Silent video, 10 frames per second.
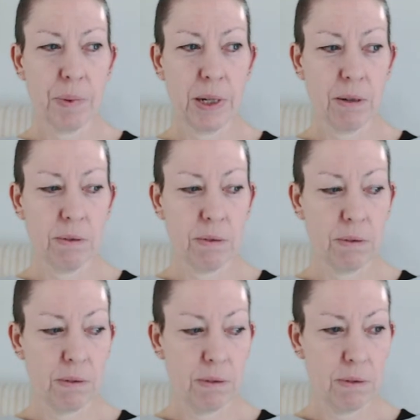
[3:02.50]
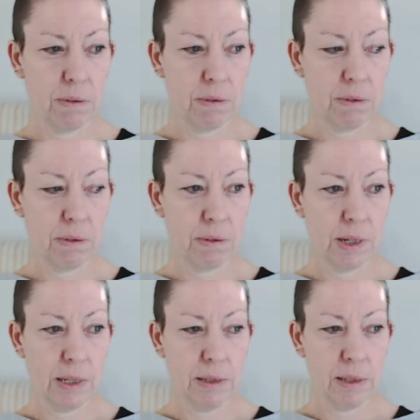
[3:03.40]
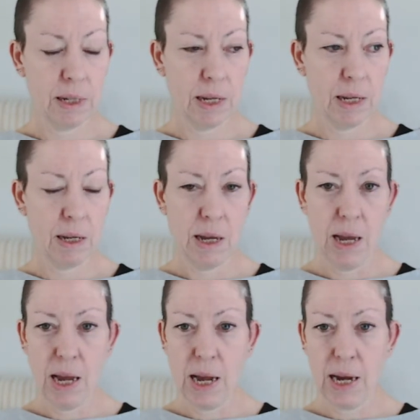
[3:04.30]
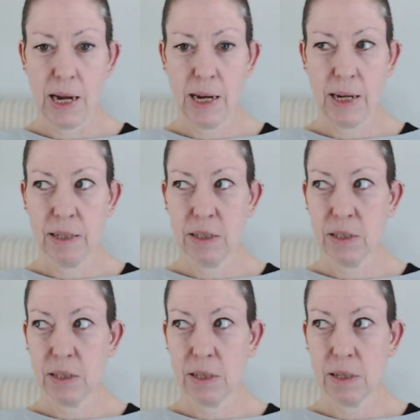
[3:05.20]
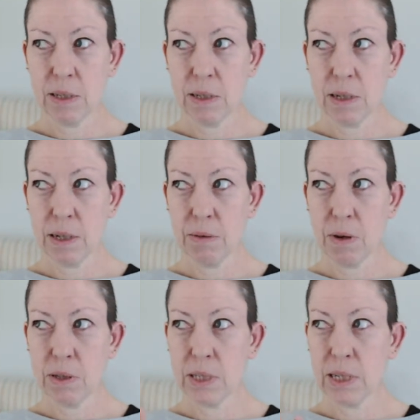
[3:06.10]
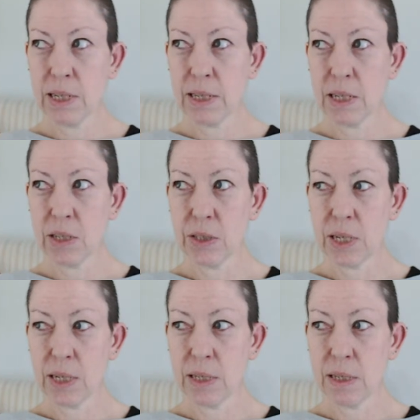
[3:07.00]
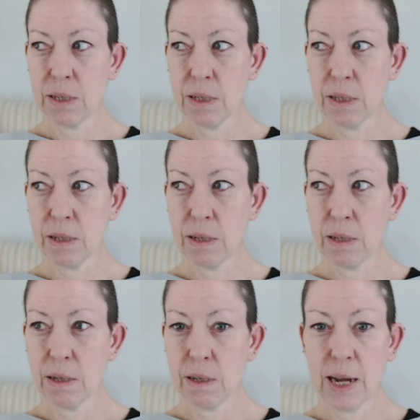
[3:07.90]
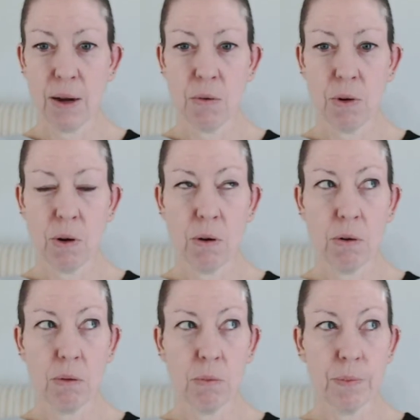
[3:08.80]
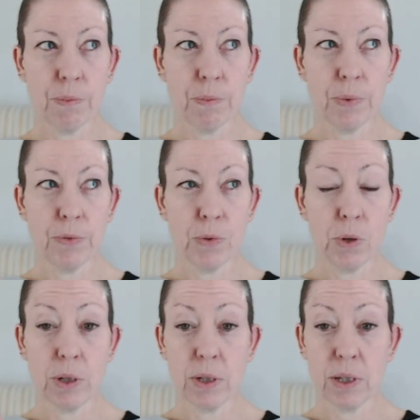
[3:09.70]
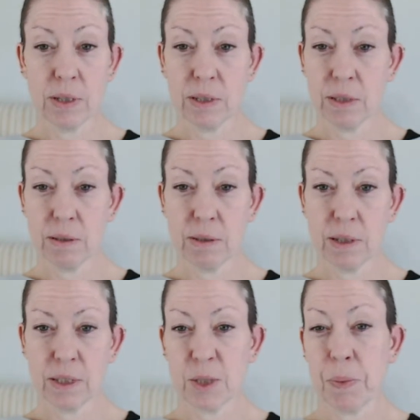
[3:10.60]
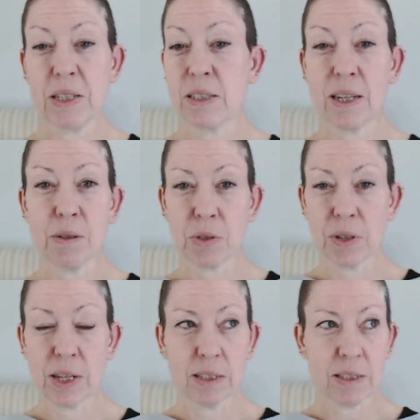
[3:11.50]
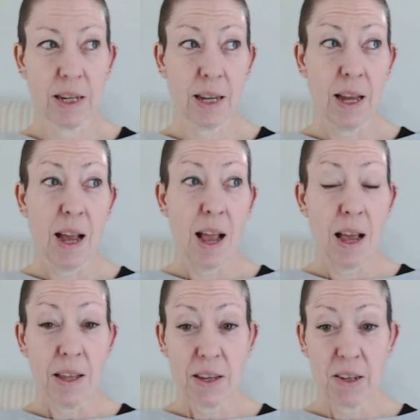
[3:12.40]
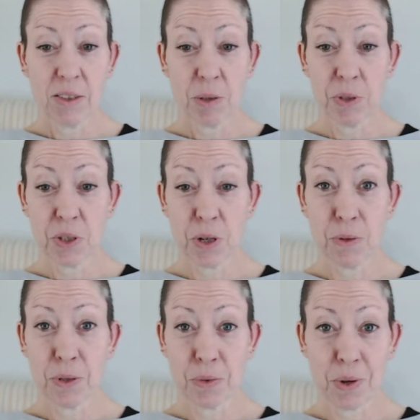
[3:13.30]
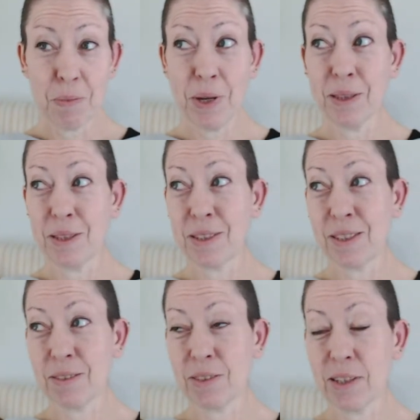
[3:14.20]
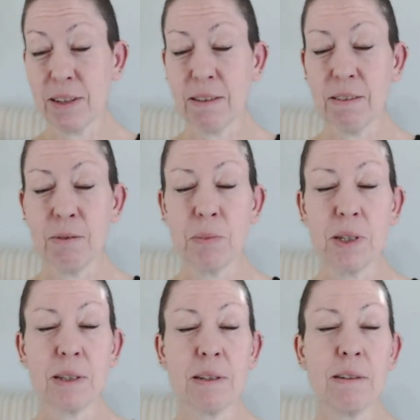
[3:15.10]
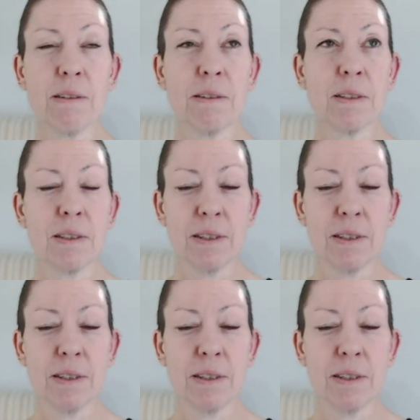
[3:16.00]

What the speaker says: about Etsy, and it underneath it said how long before you can expect sales on Etsy, and the answer was 2 to 3 months. I was like, oh my God,